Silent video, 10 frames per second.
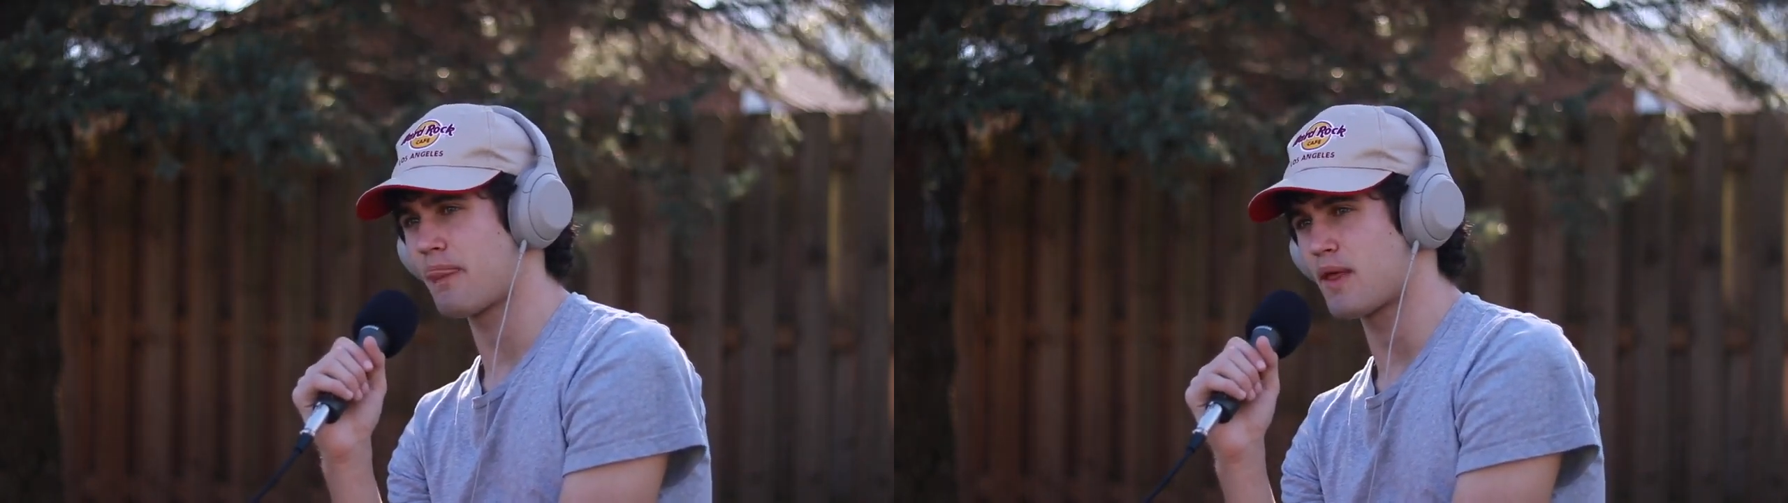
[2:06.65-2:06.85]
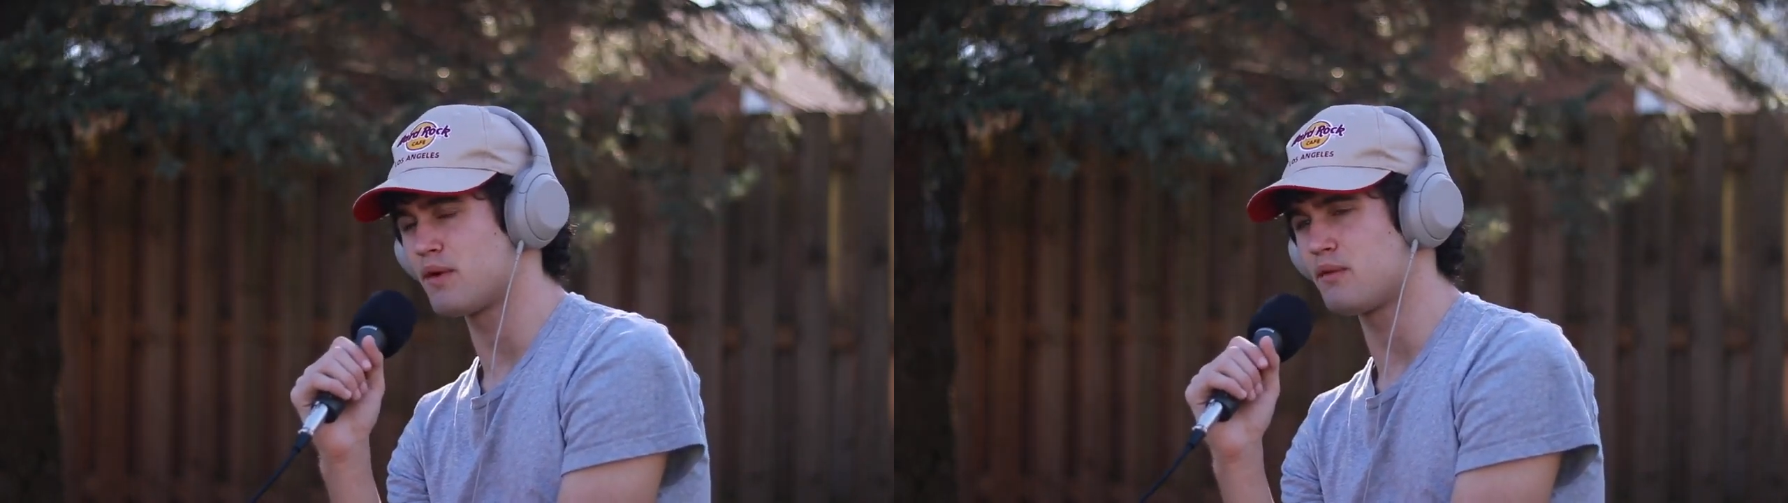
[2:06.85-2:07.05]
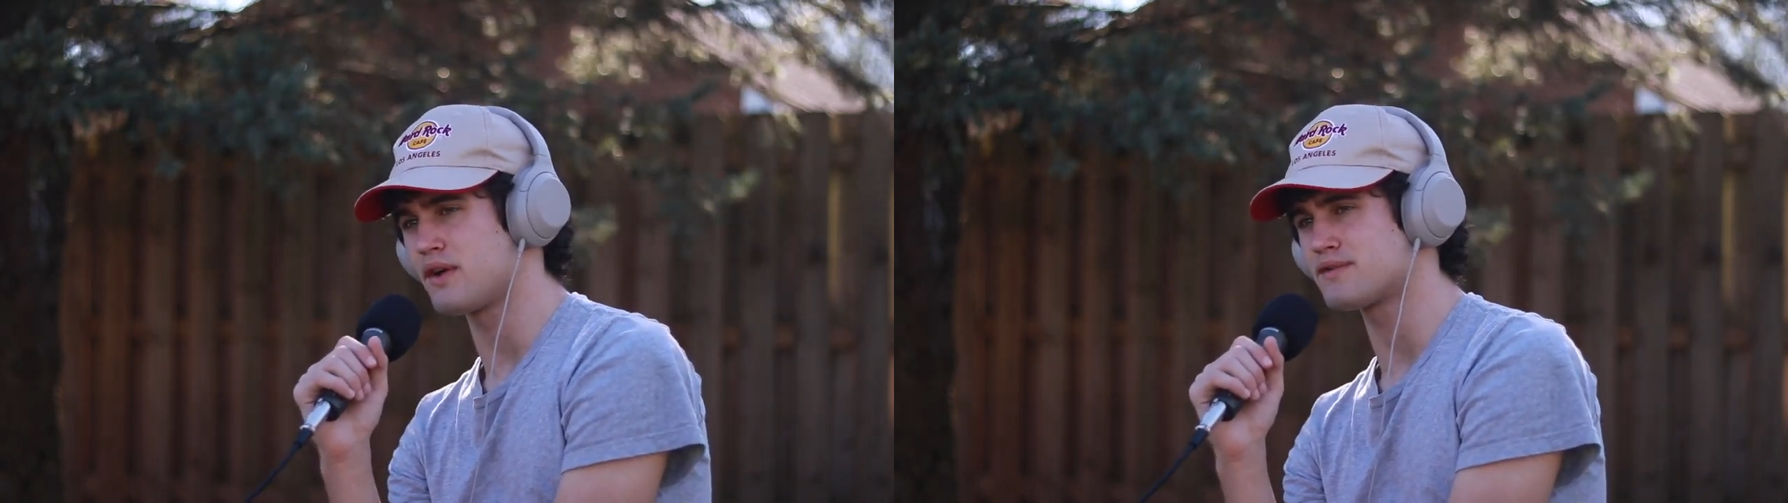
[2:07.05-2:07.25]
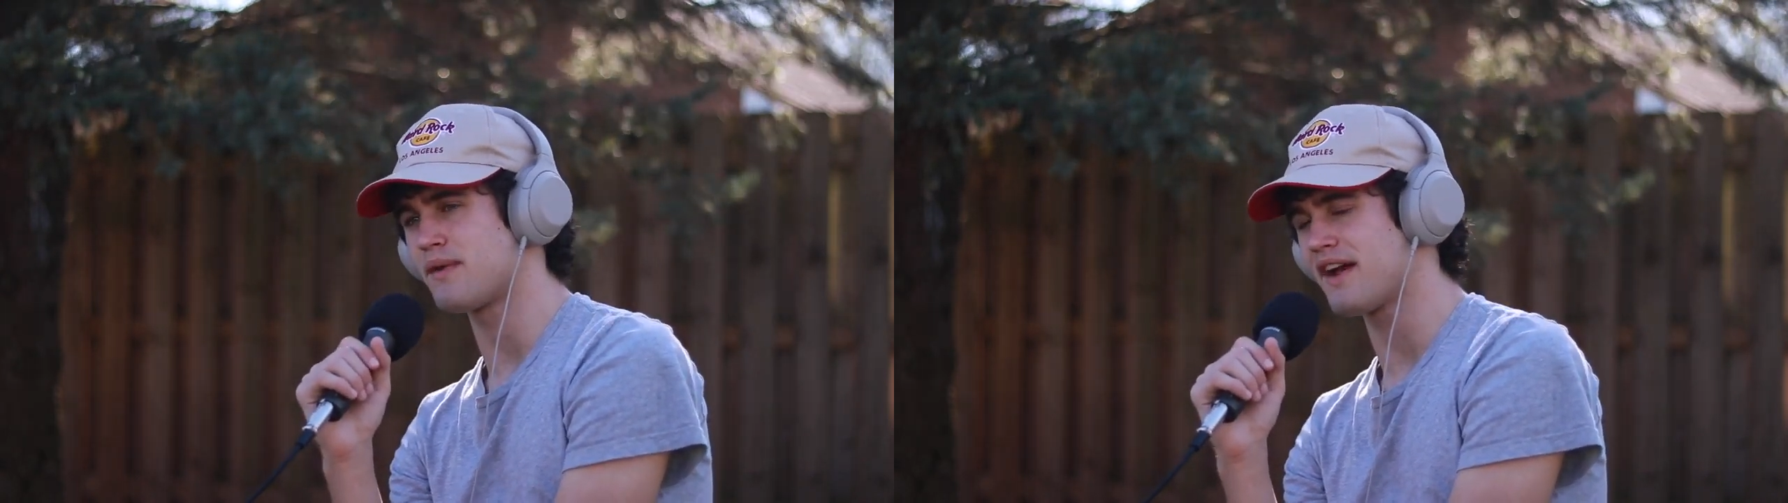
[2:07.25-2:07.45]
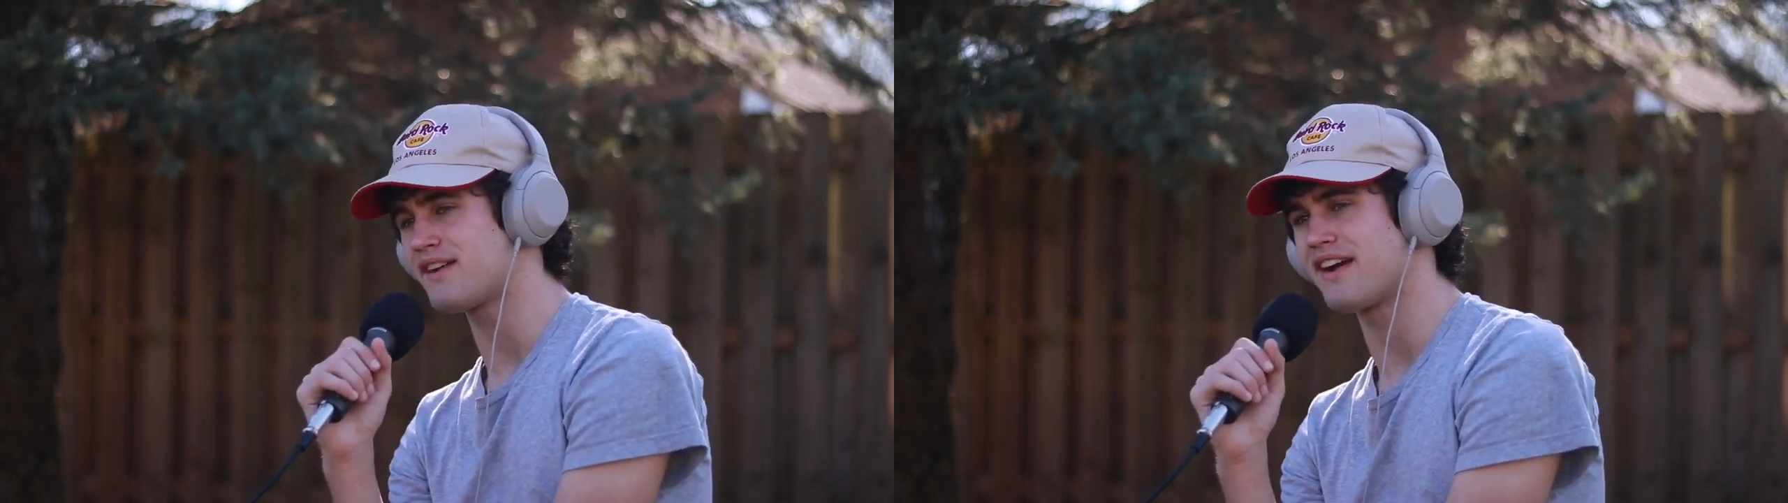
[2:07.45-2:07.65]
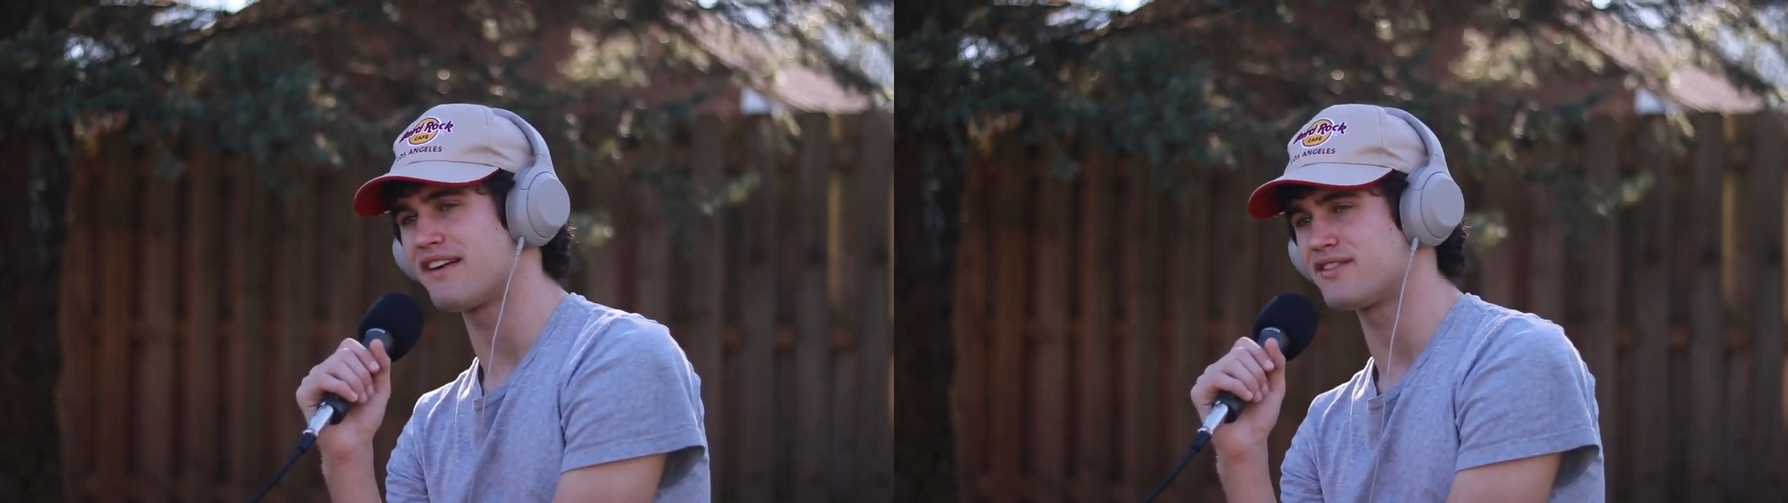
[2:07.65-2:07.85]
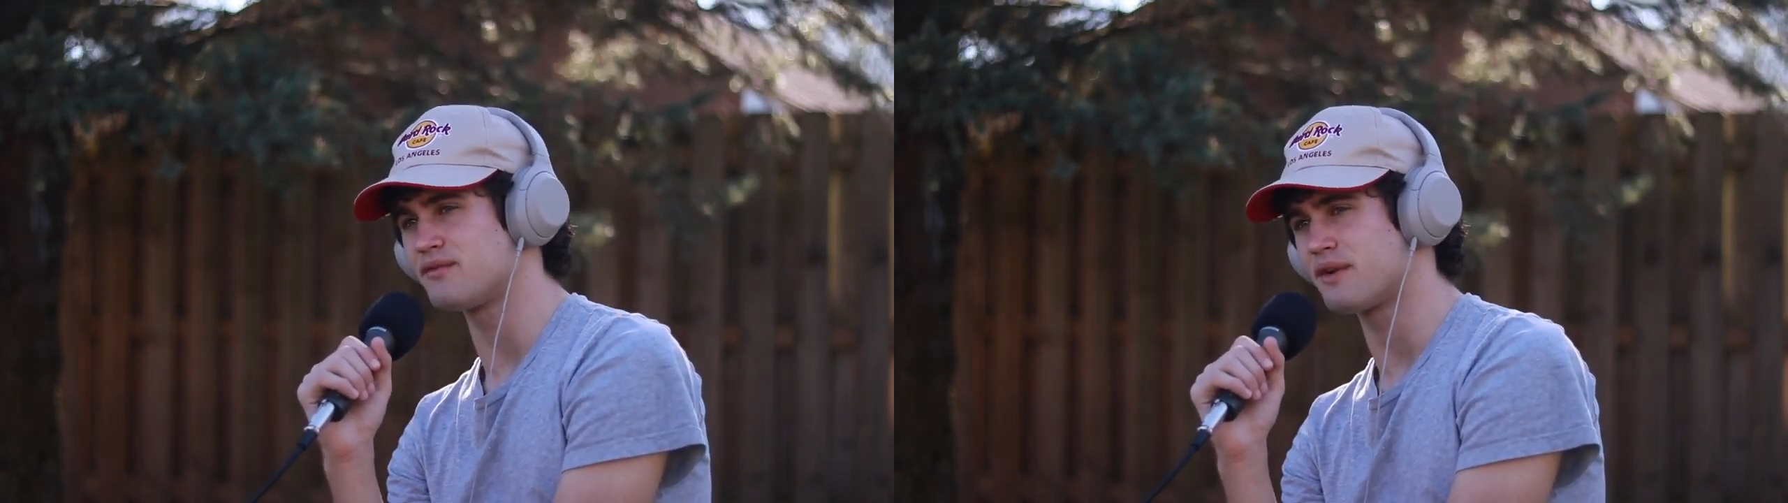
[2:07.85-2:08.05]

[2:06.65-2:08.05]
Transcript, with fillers: I've it never. It was Minecraft.